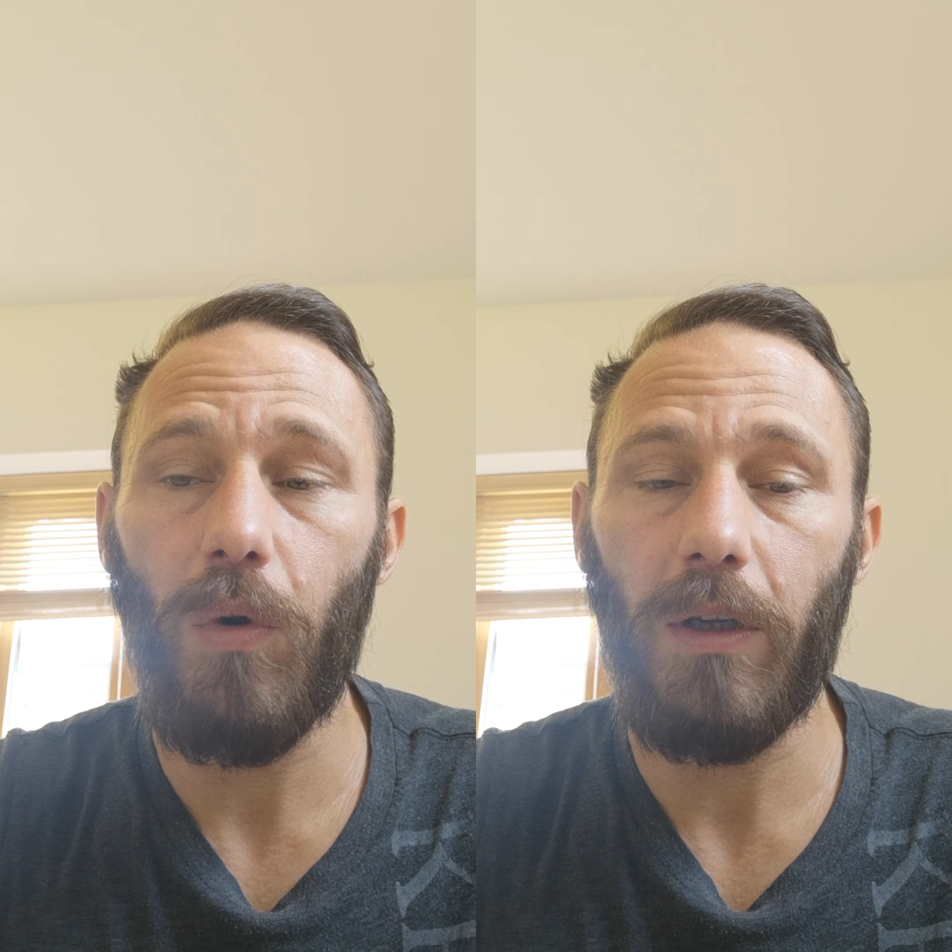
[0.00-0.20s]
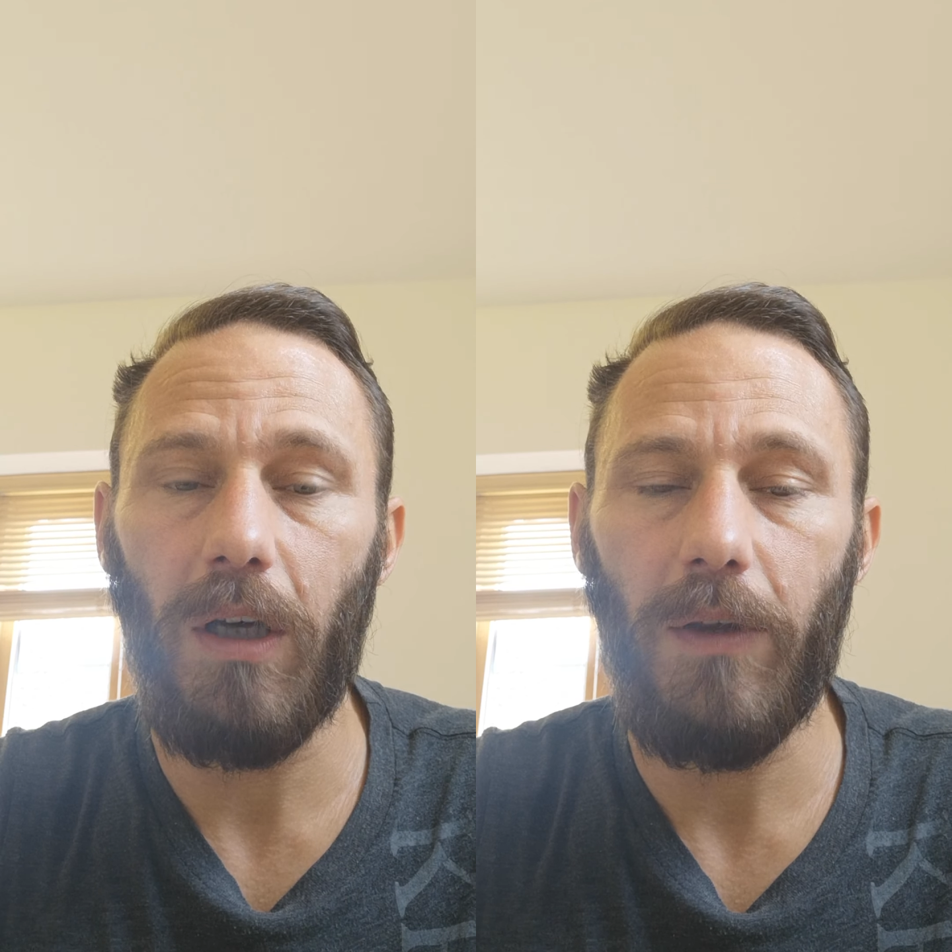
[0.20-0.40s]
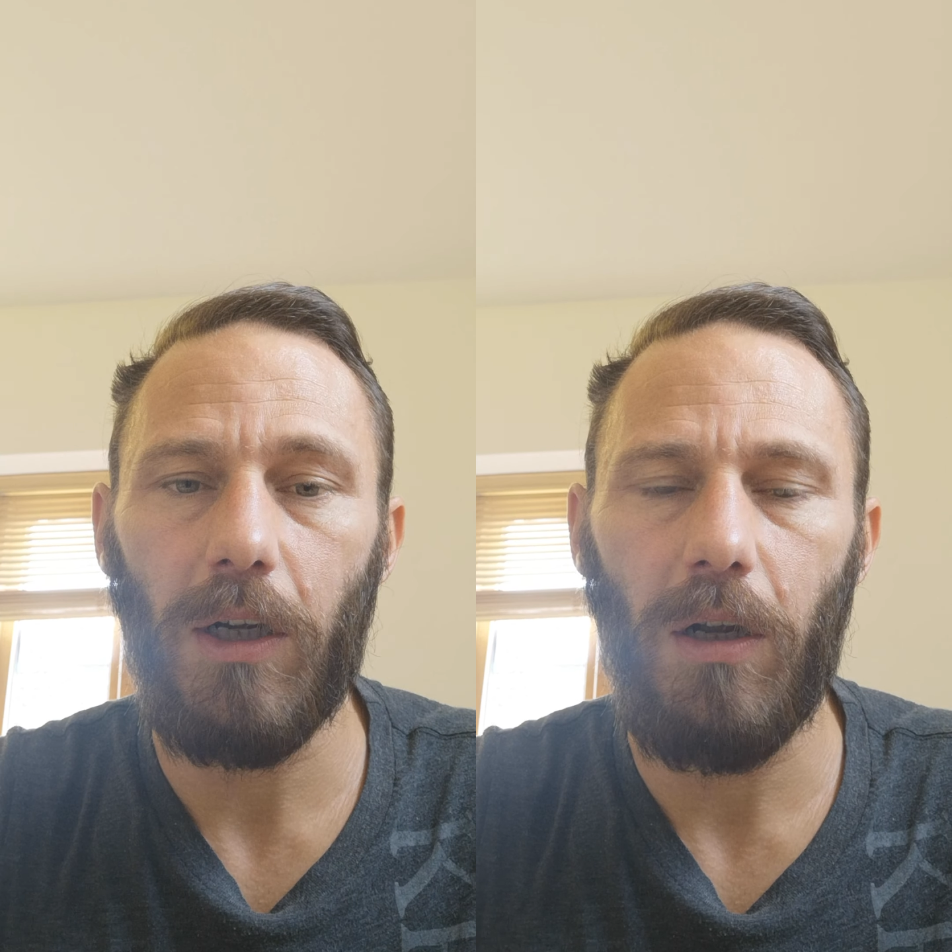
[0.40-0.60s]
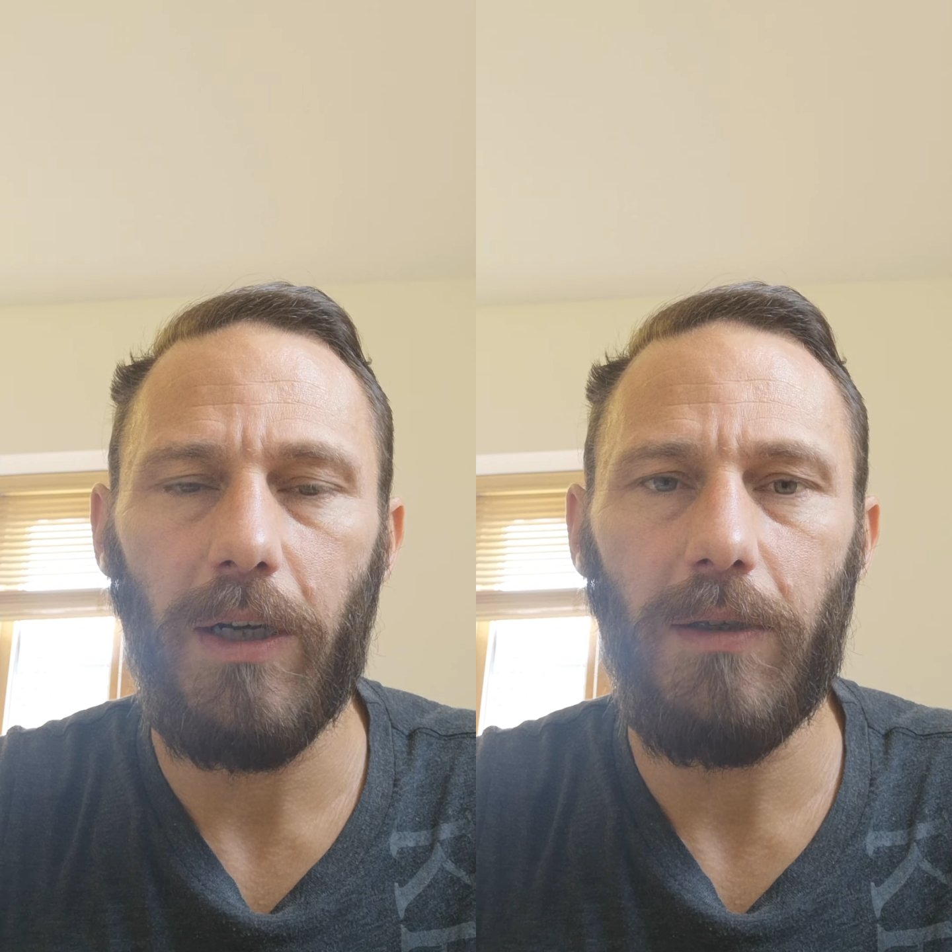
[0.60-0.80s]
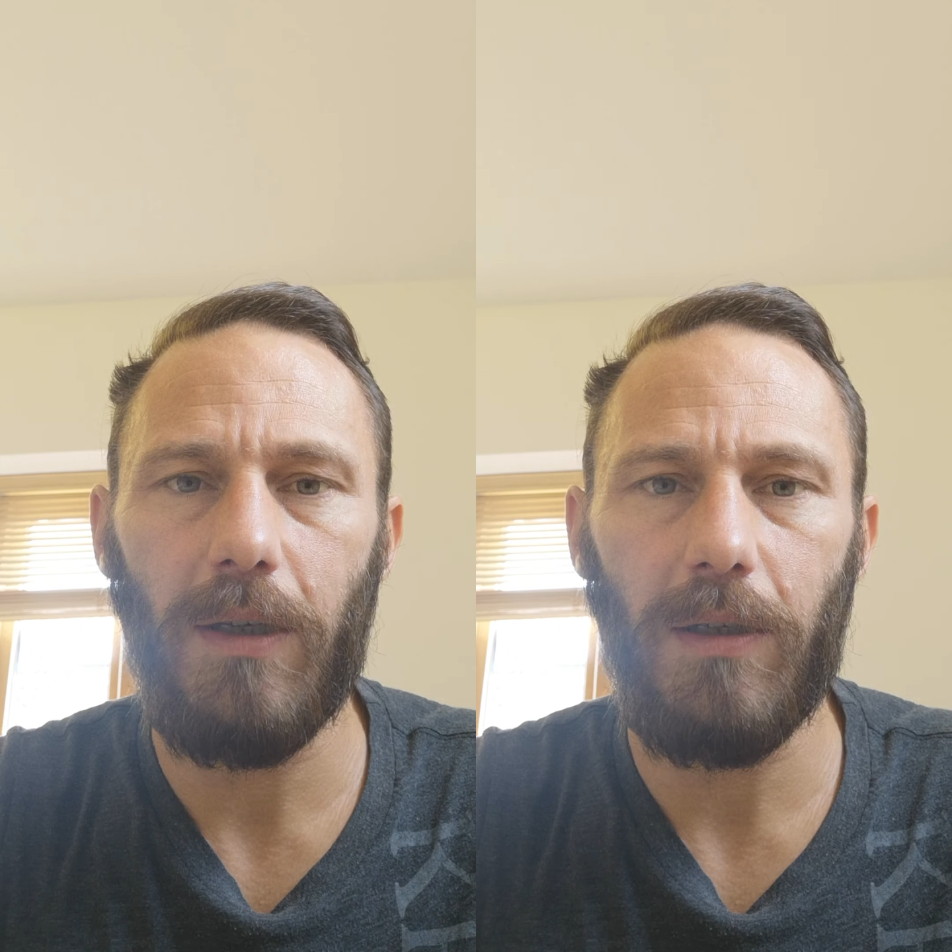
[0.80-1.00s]
one of the other
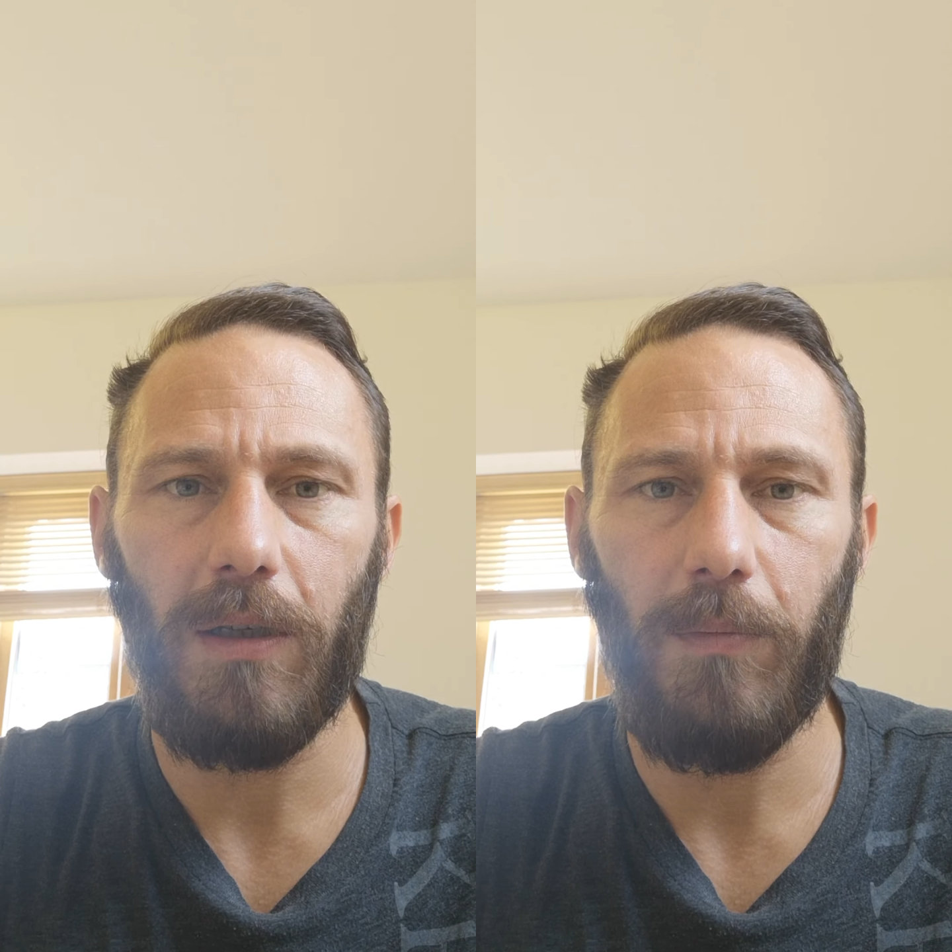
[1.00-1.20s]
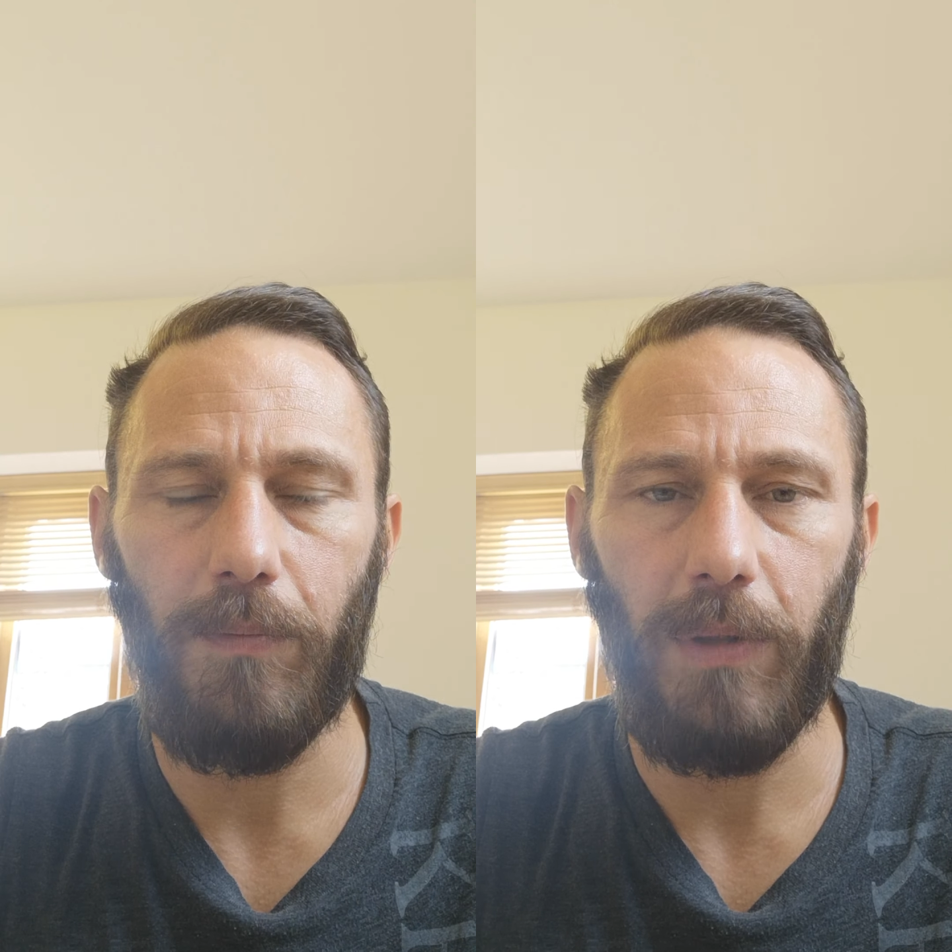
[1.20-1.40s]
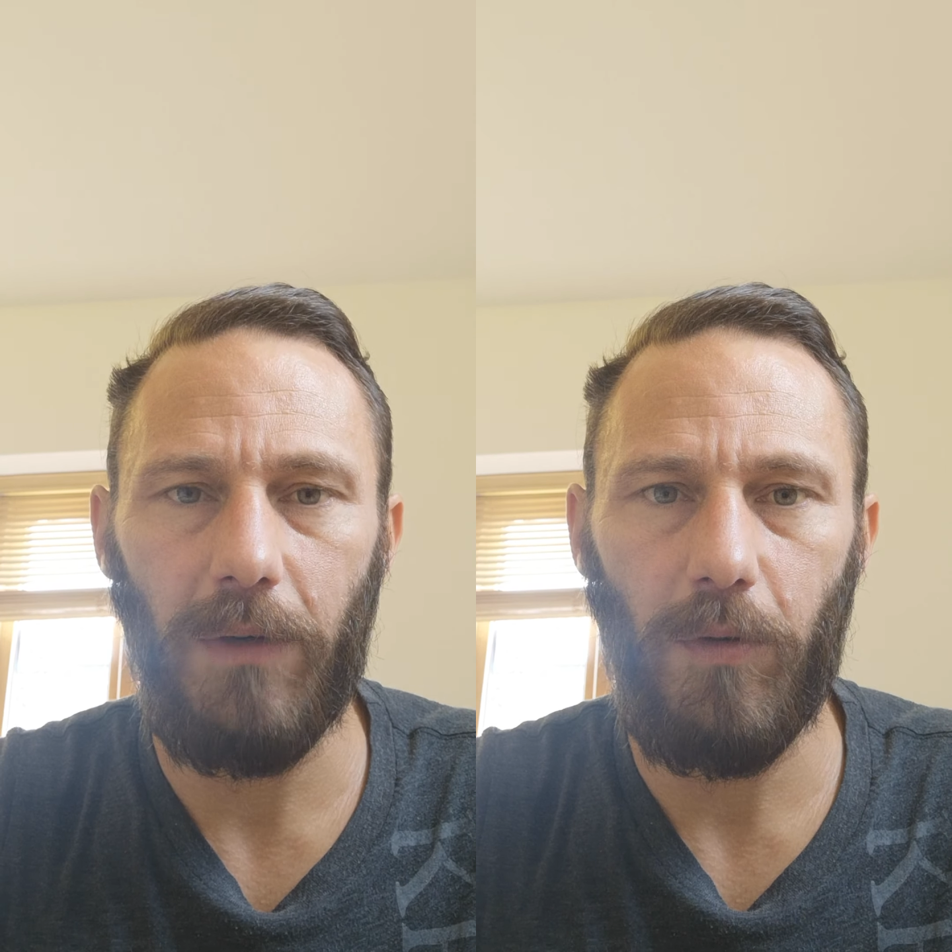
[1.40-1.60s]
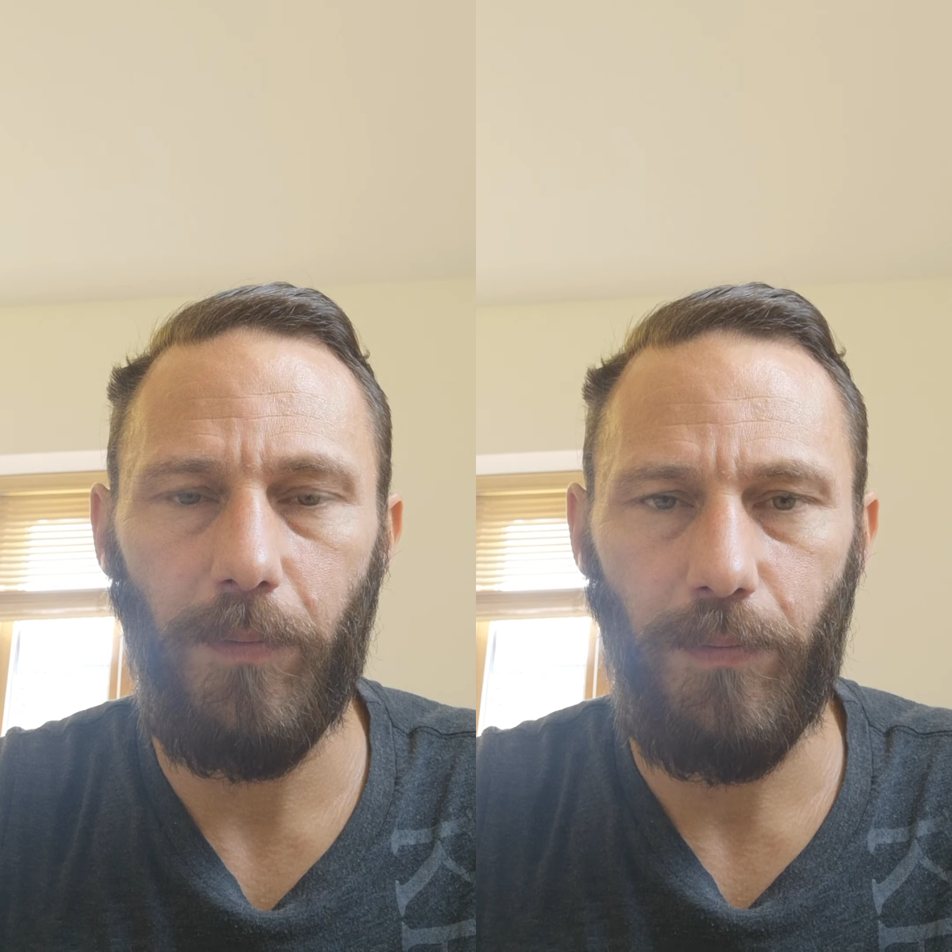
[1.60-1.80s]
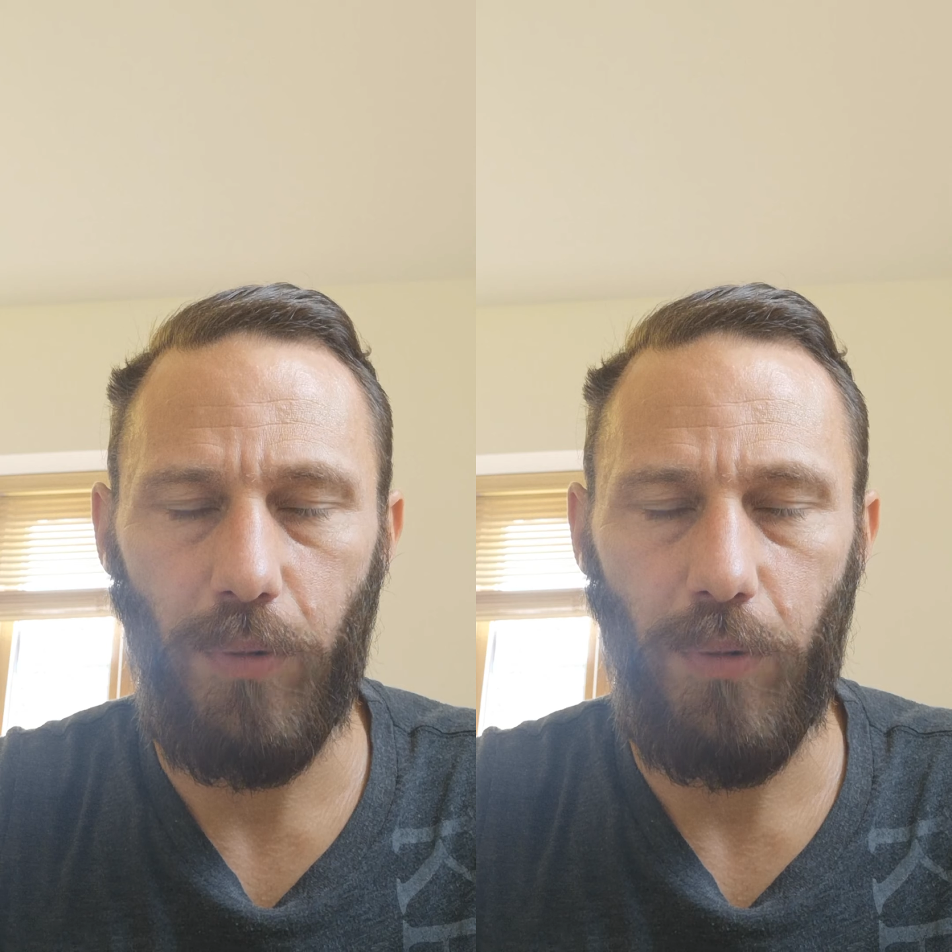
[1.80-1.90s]
clients is in a bit of a